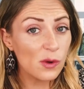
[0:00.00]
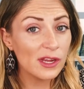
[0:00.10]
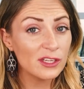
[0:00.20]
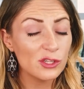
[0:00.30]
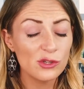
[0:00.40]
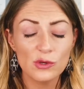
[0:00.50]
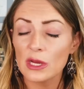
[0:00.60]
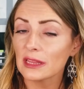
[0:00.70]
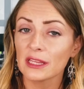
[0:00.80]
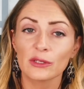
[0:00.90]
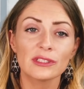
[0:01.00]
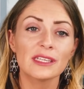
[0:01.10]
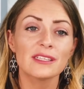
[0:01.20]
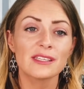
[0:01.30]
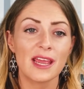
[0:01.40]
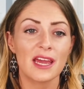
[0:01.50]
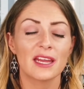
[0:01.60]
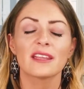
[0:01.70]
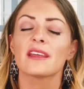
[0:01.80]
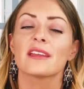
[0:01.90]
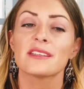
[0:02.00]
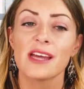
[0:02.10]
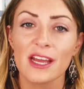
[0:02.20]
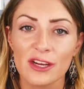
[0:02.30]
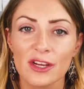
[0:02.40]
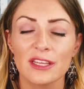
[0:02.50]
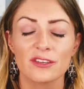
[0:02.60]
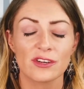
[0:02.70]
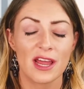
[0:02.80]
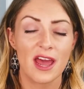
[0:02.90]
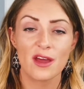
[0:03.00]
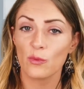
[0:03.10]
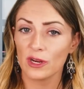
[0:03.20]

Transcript: going to literally scan the entire internet,